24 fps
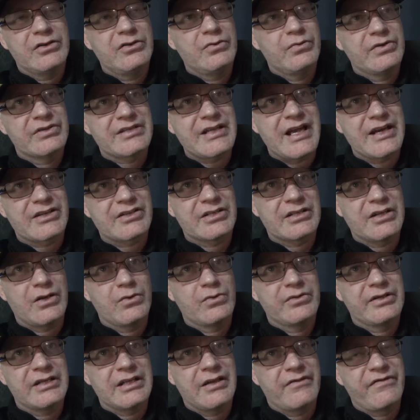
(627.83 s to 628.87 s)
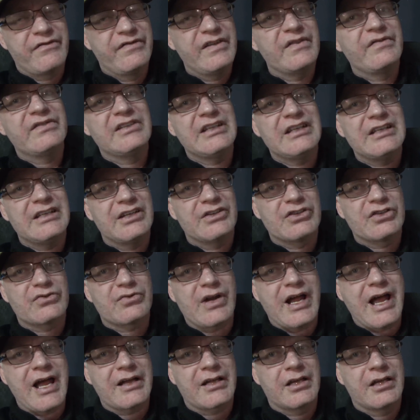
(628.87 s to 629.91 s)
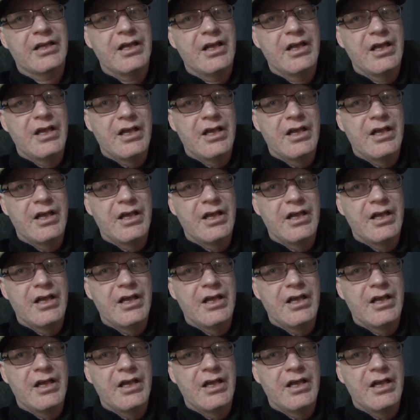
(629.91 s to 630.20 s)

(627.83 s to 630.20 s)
who was actually only a 15 inch track.